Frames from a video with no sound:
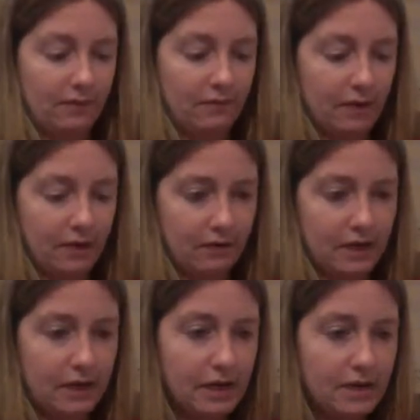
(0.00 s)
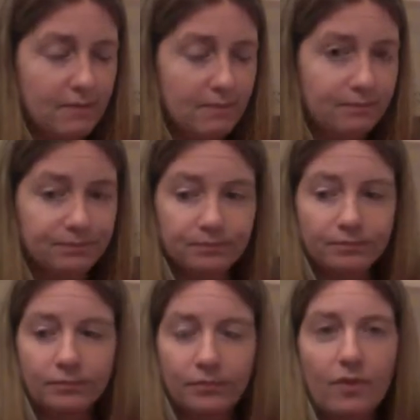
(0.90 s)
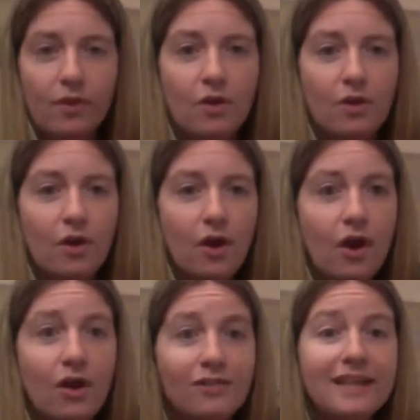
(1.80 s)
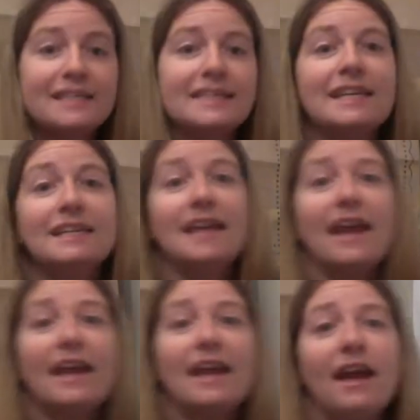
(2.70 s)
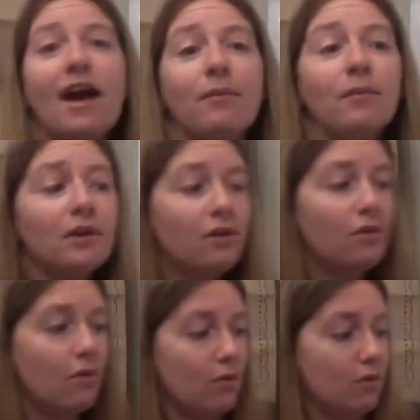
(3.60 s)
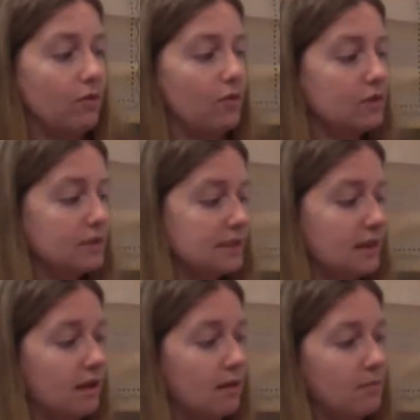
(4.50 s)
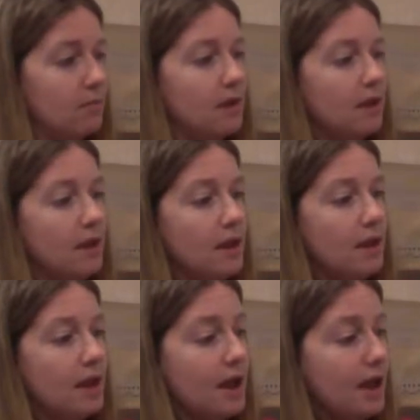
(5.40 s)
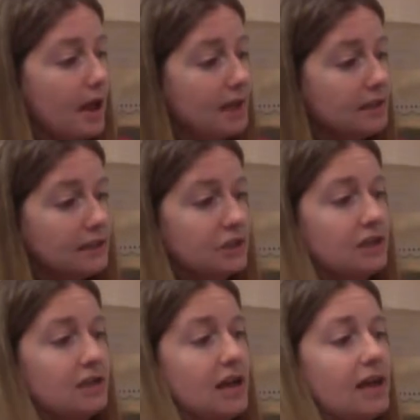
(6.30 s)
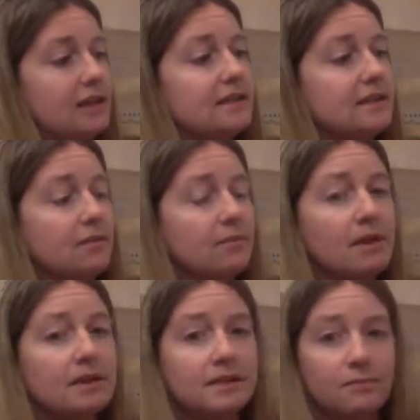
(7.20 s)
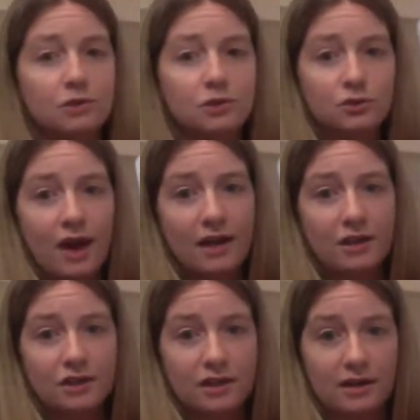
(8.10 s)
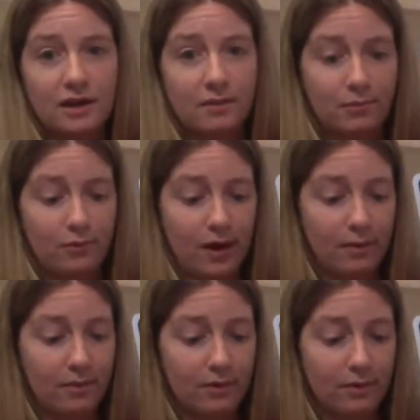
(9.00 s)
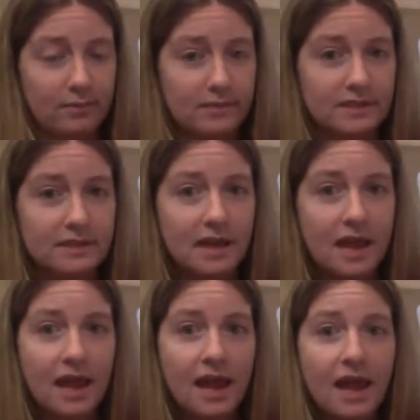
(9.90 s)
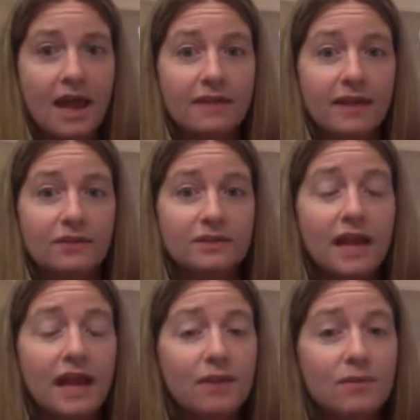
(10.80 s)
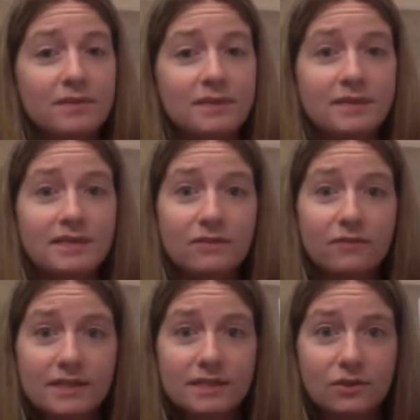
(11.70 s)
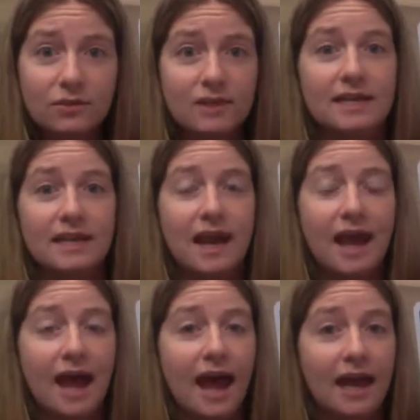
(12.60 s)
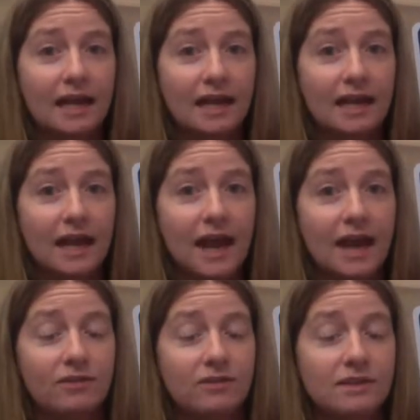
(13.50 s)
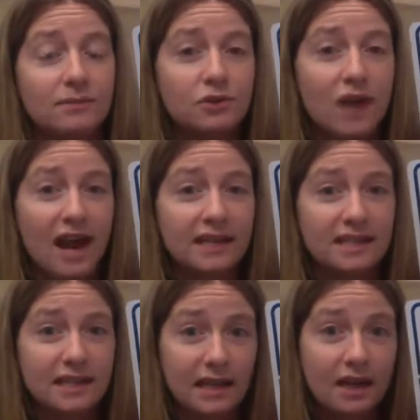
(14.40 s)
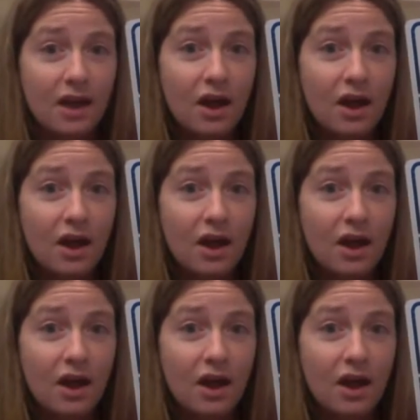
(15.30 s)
Very good. All right, today I'm going to go over some addition and some subtraction problems. And the other day with Mrs. Sylvester, we did adding and subtracting